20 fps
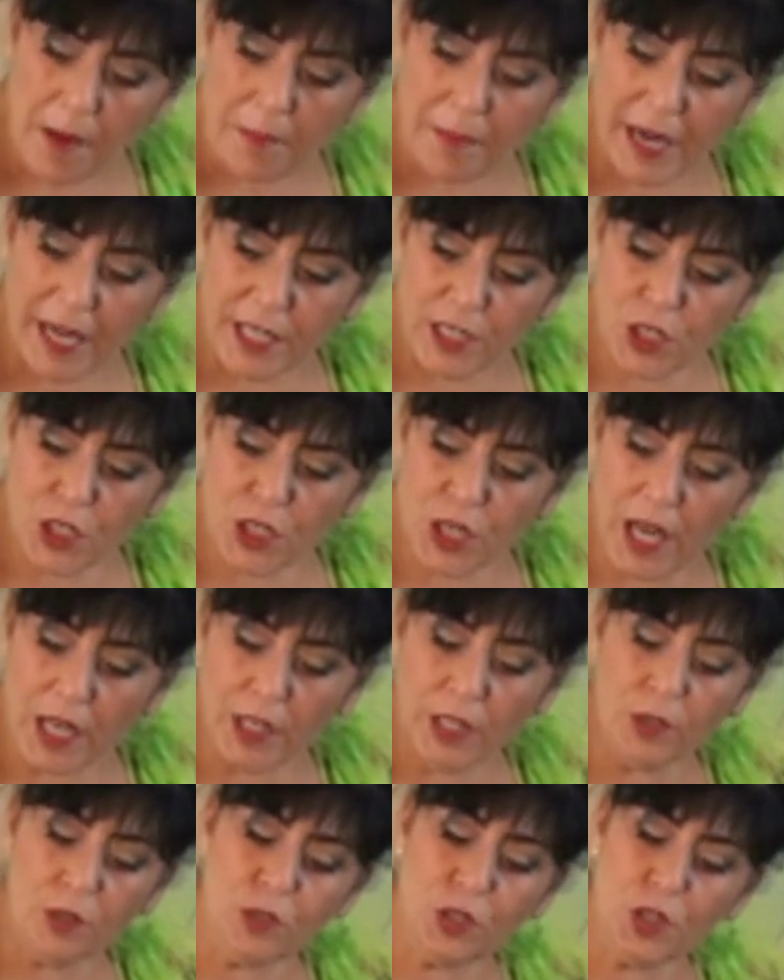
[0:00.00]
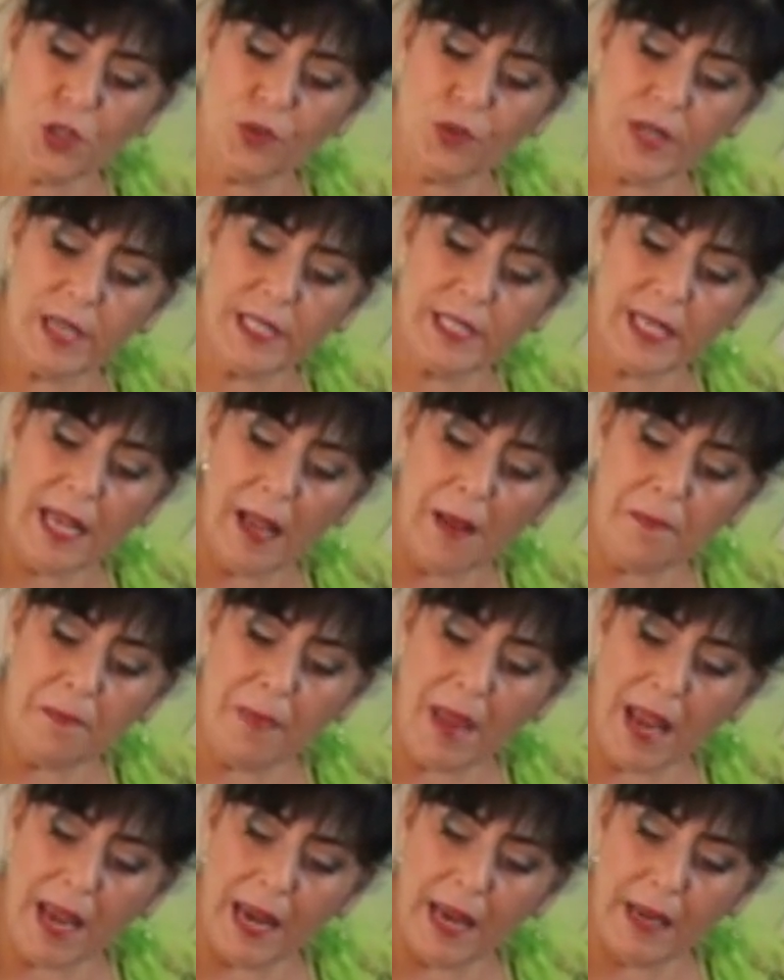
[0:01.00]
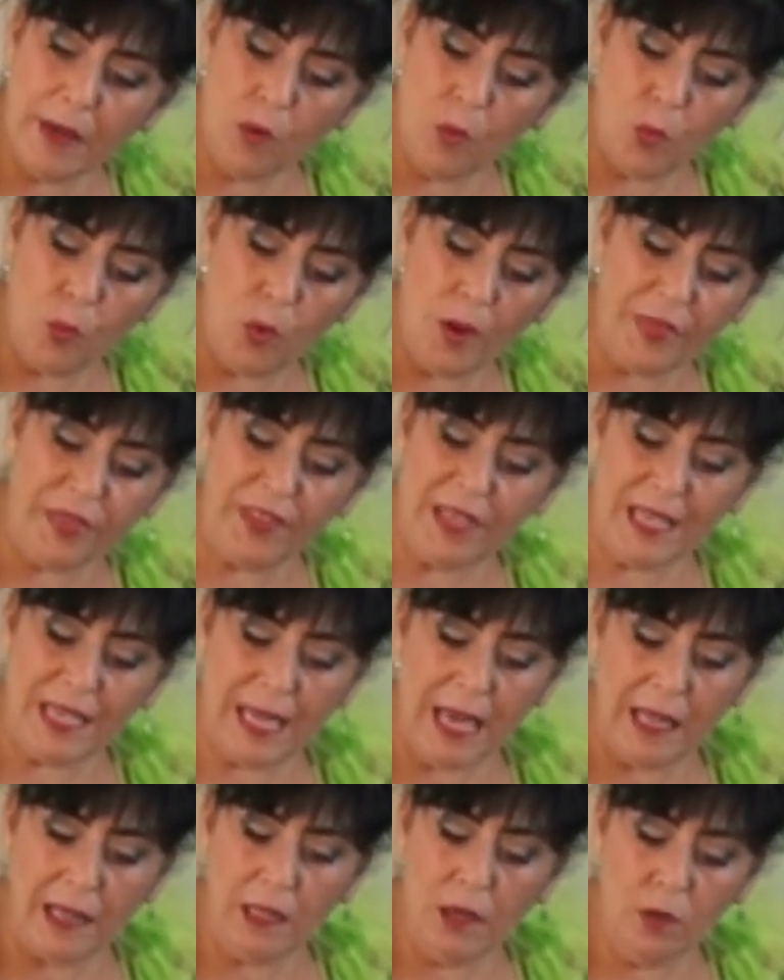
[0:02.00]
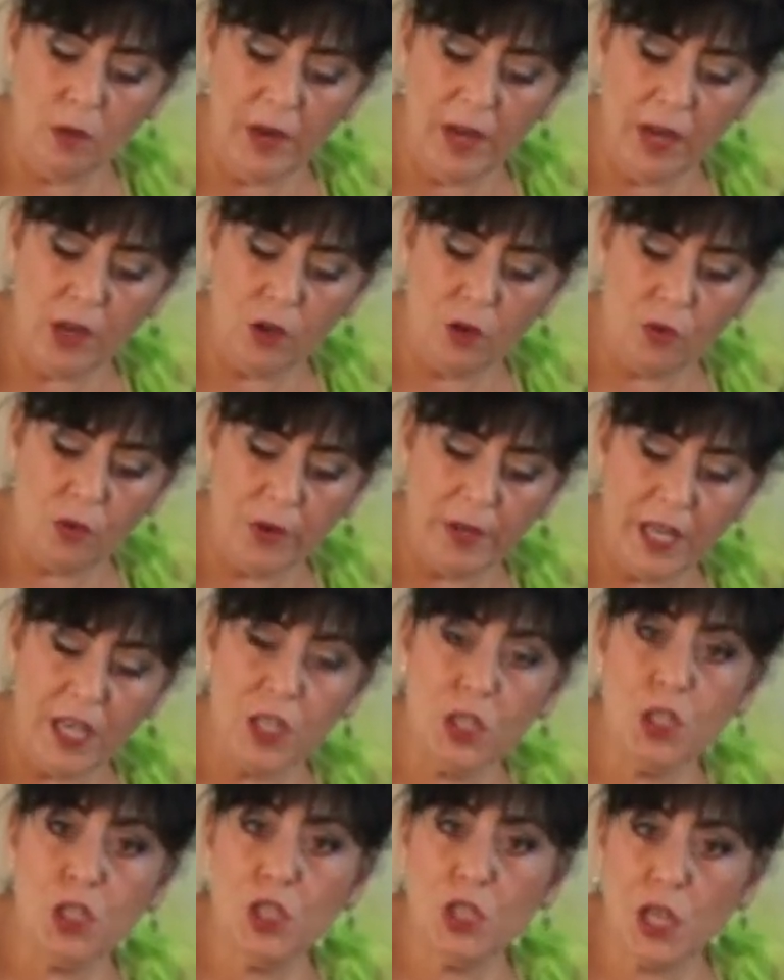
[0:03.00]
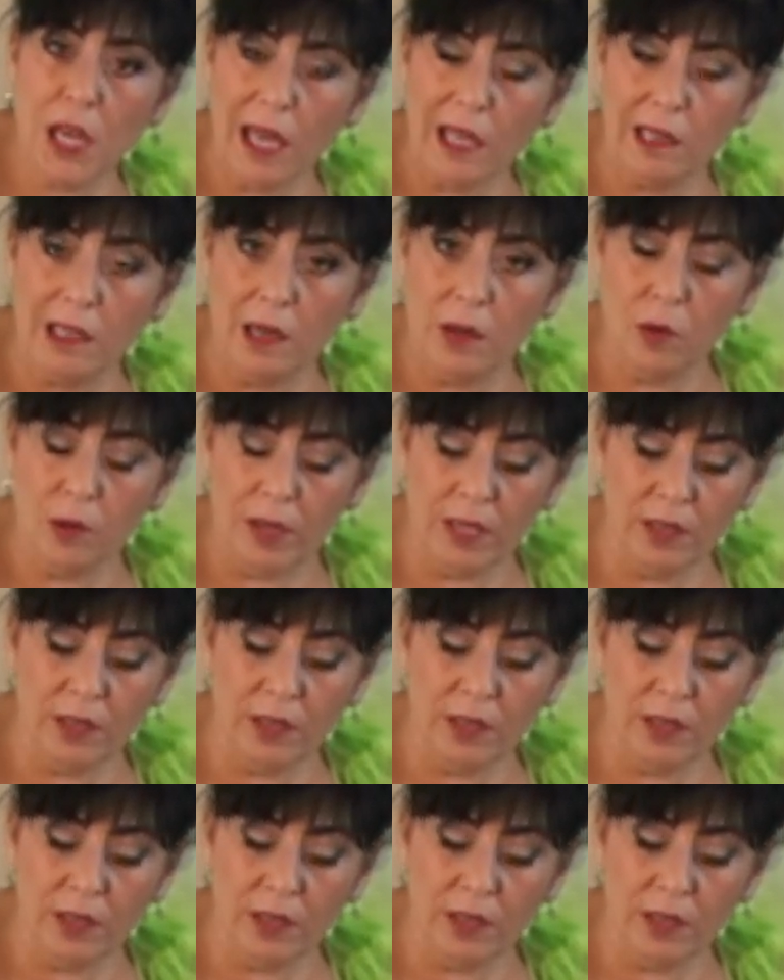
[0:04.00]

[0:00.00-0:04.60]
My jello treats I made with yellow and green jello.